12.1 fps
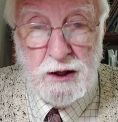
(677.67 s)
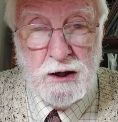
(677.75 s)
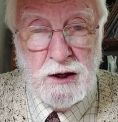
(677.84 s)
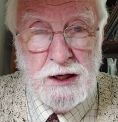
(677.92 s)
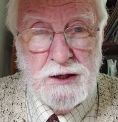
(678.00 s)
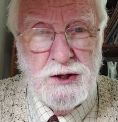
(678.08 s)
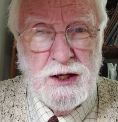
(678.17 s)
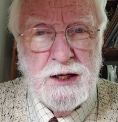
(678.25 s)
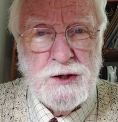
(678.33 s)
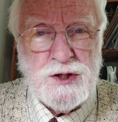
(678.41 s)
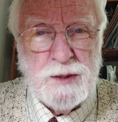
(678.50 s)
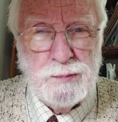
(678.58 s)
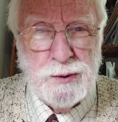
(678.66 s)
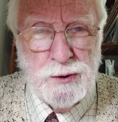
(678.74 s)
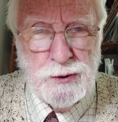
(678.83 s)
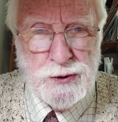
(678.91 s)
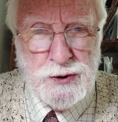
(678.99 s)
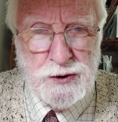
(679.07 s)
lending its
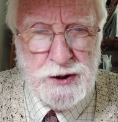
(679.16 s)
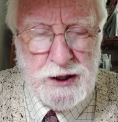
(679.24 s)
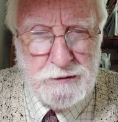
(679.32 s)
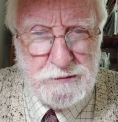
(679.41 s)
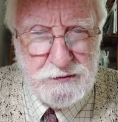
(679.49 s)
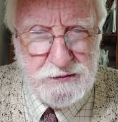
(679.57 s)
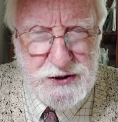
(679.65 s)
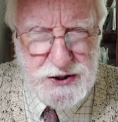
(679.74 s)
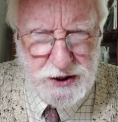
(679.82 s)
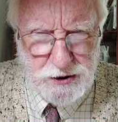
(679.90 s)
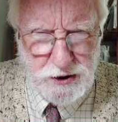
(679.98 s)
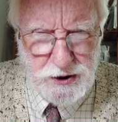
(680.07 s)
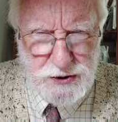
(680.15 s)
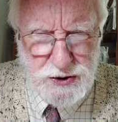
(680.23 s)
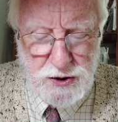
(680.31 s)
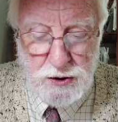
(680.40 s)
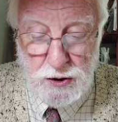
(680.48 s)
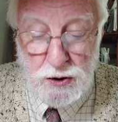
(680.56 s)
support to the
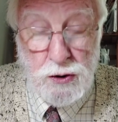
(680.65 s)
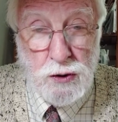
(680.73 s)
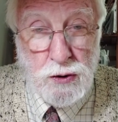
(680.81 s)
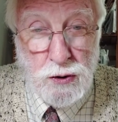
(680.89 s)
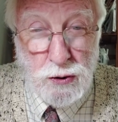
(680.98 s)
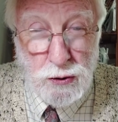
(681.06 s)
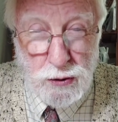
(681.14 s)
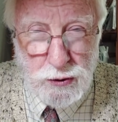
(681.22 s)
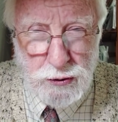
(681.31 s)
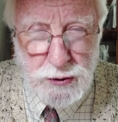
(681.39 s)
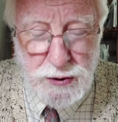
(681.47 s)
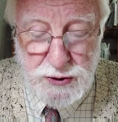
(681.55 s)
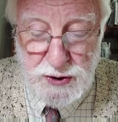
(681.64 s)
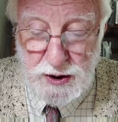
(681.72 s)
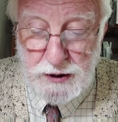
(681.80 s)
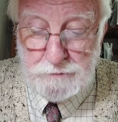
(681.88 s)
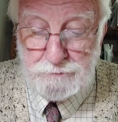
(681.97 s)
physicalist cause.